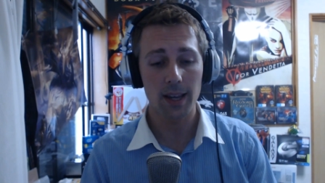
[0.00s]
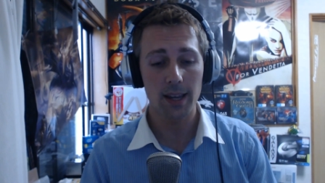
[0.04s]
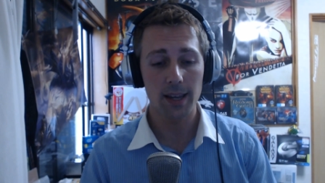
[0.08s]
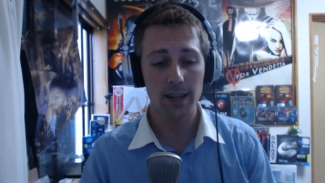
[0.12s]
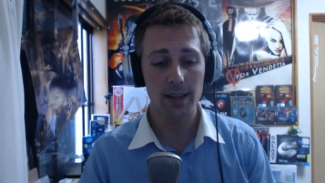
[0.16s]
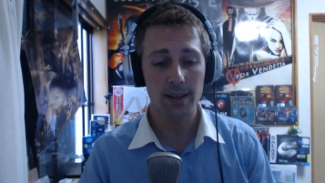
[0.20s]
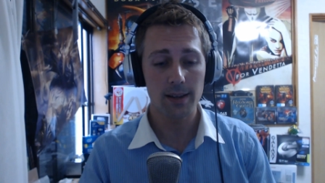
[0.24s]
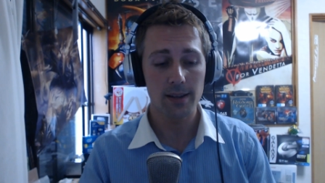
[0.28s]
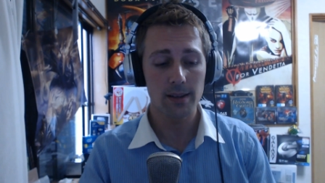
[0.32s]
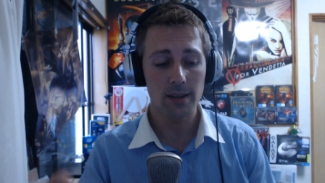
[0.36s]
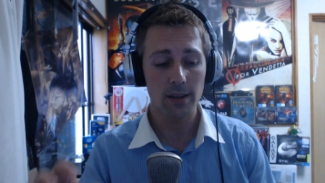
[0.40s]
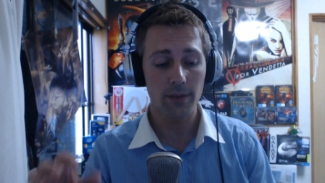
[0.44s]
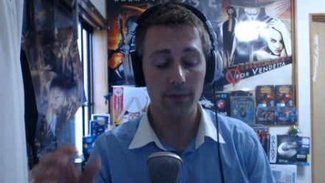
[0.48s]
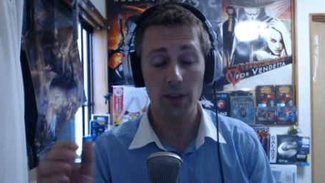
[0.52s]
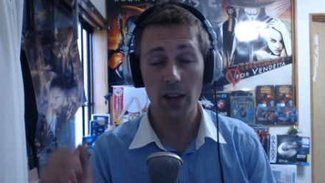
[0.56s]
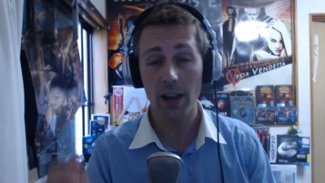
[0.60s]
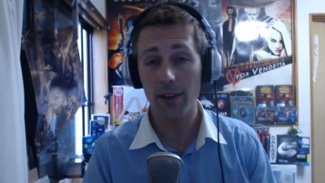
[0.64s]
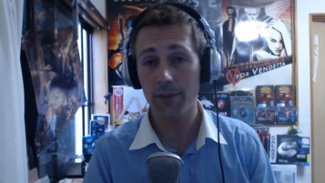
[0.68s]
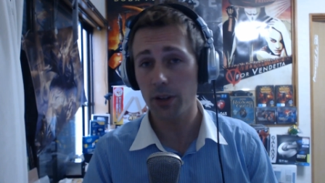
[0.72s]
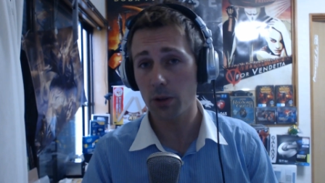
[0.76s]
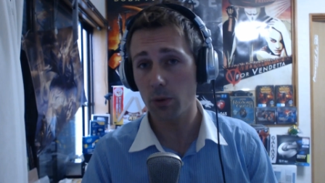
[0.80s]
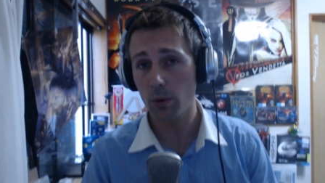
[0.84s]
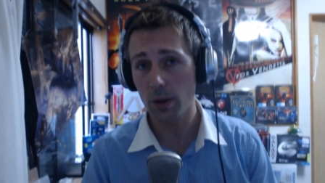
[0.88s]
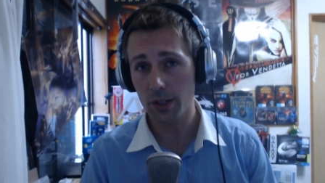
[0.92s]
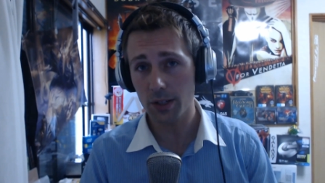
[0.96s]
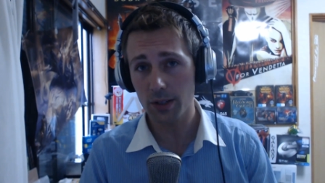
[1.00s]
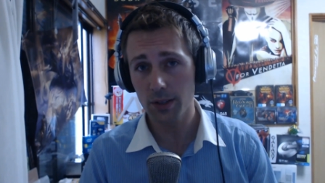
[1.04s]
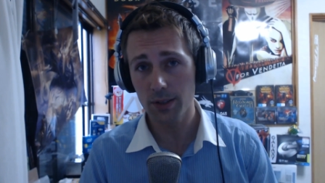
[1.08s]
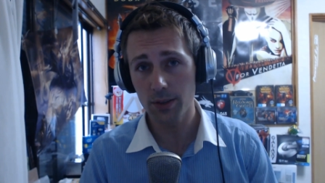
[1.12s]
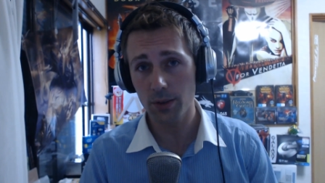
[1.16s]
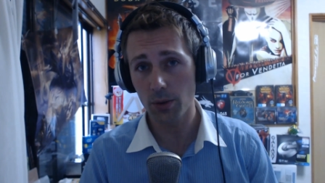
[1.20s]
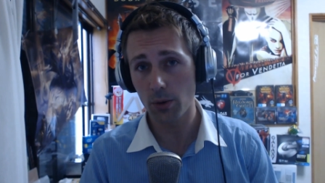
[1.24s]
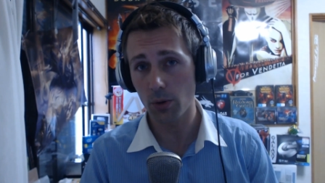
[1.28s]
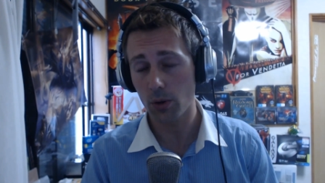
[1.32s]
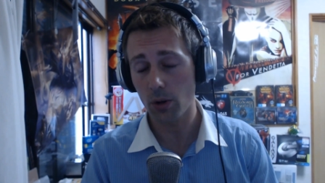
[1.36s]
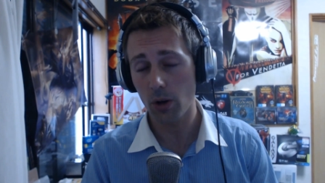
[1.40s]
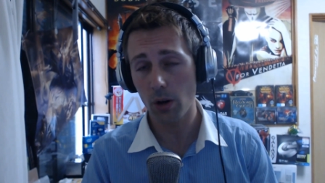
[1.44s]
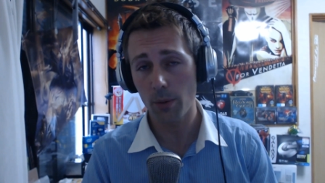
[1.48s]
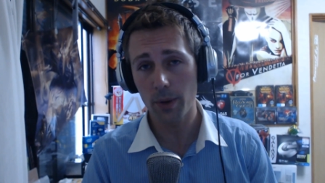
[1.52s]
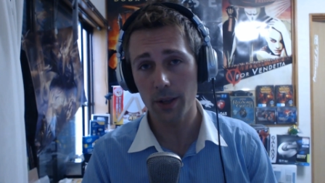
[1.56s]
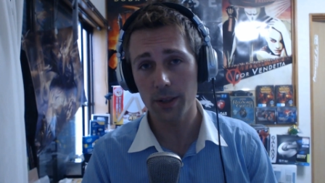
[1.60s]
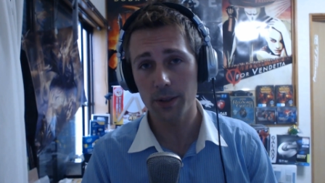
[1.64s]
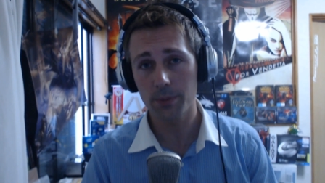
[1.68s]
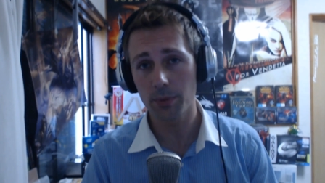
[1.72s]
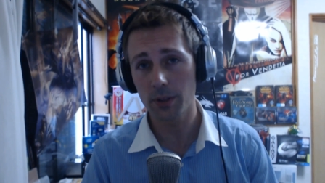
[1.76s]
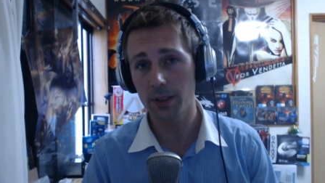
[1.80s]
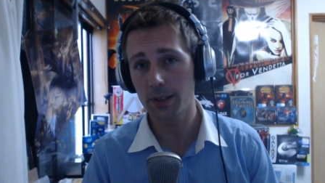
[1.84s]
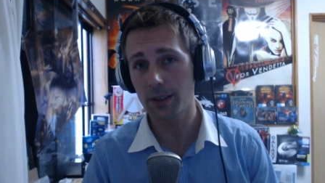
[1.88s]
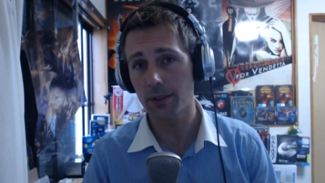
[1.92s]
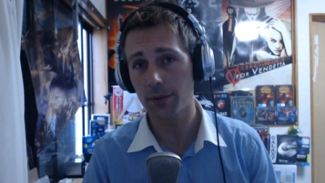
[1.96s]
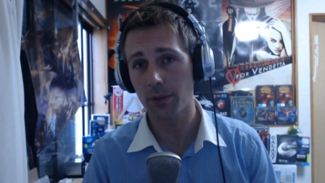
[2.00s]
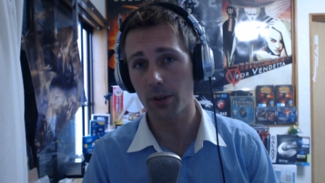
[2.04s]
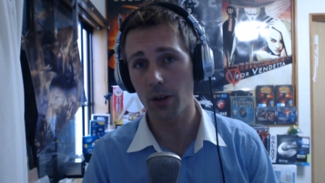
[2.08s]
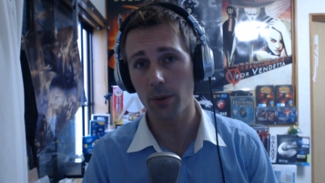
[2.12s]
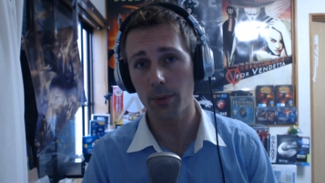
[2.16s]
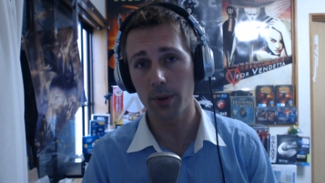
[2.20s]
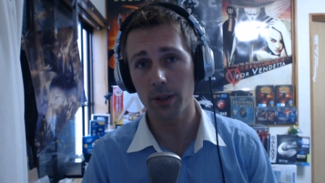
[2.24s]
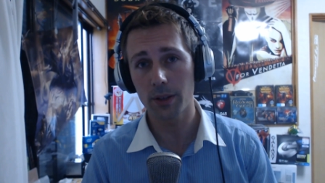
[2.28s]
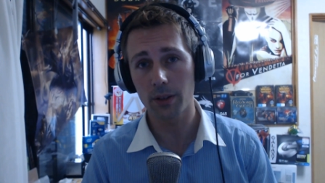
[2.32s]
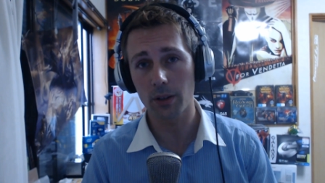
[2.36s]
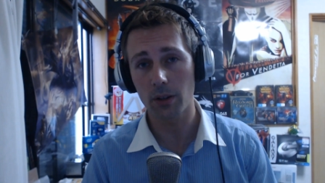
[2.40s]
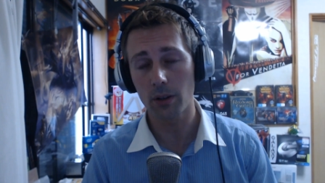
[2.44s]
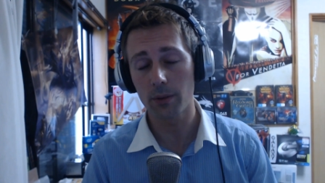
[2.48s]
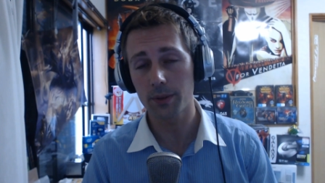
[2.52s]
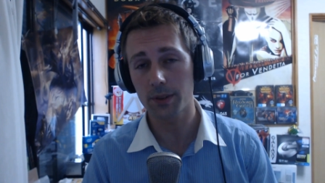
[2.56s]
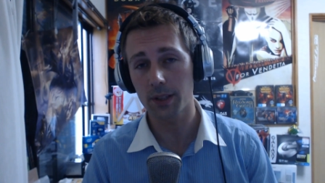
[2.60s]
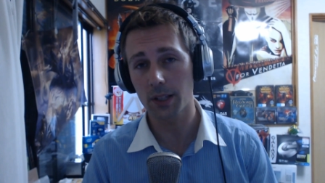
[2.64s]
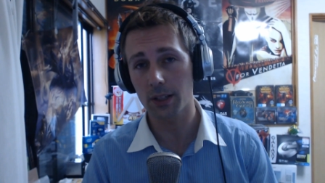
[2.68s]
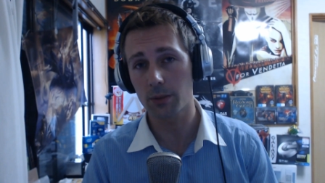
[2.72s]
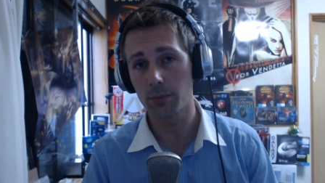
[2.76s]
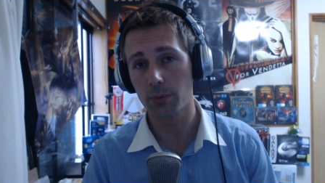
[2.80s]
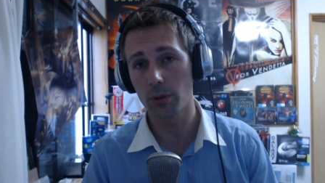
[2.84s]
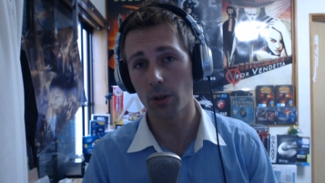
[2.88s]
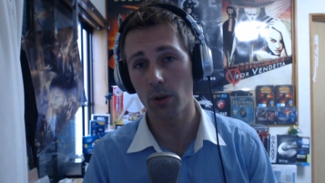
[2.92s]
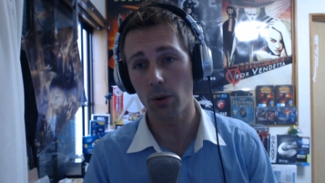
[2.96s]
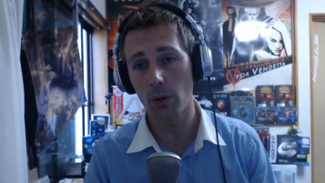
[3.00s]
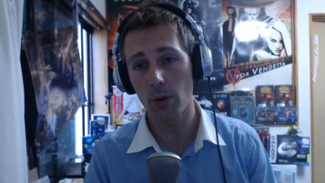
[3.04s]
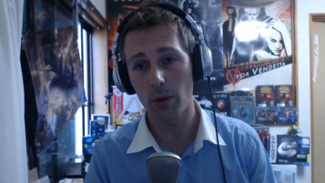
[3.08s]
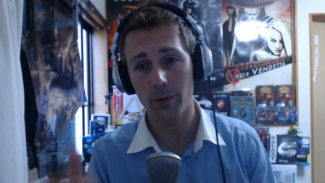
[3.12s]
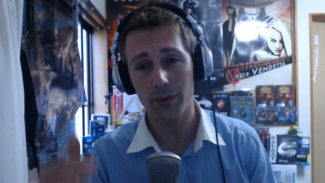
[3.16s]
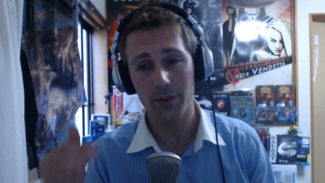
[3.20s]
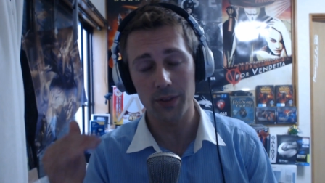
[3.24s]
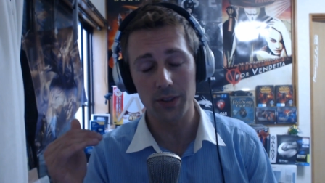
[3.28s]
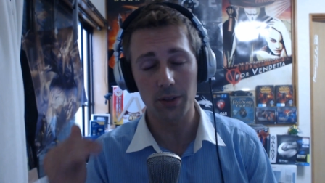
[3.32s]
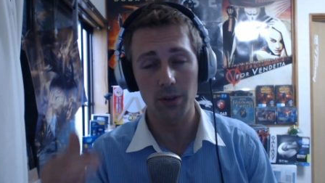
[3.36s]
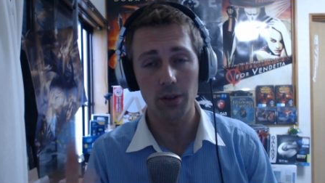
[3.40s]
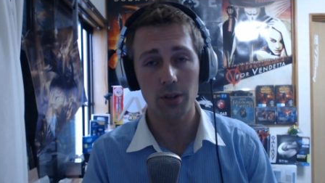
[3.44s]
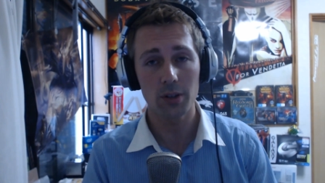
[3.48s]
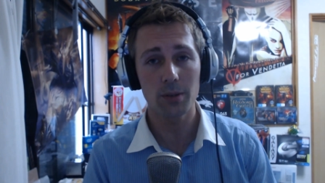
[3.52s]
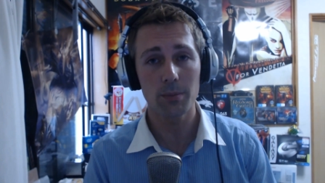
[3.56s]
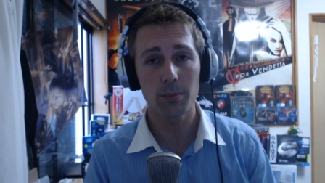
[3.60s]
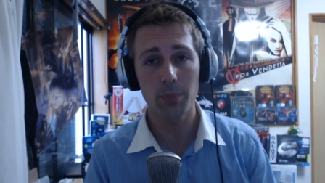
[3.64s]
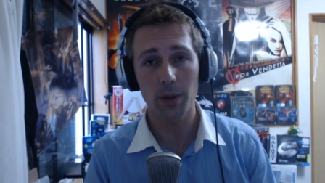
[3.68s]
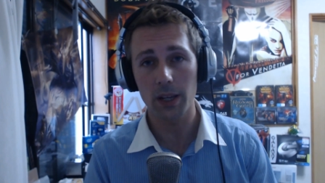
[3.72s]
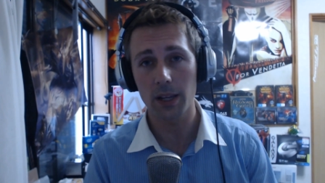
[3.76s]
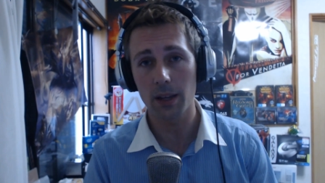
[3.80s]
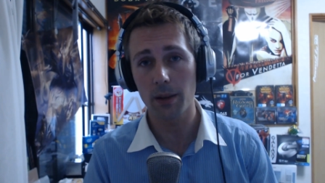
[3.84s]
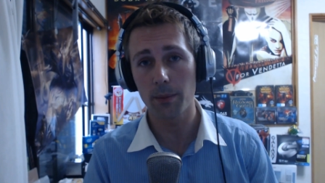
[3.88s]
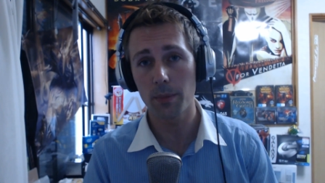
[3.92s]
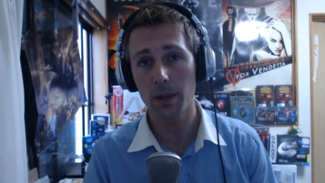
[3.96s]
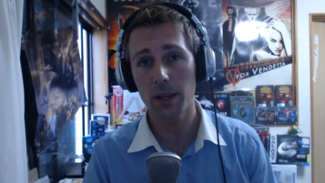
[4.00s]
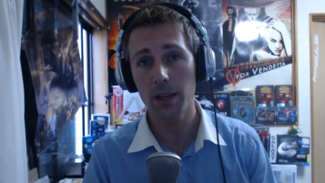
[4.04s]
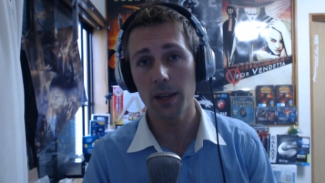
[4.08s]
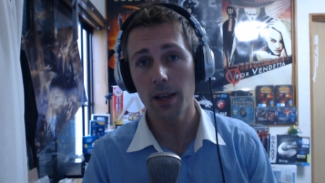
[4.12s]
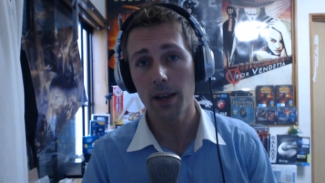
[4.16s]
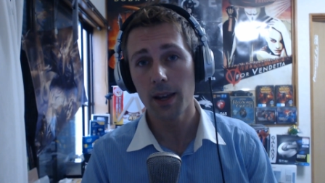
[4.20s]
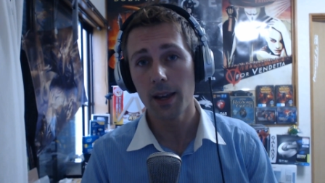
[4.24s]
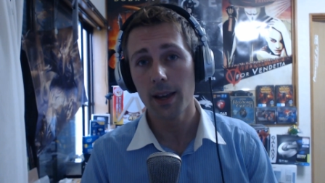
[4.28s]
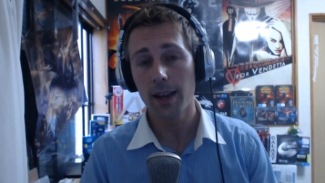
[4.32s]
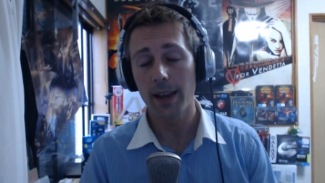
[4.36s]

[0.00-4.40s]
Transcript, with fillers: And if you have any questions or comments, please leave a comment in the comment section below, or if it's urgent, PM me.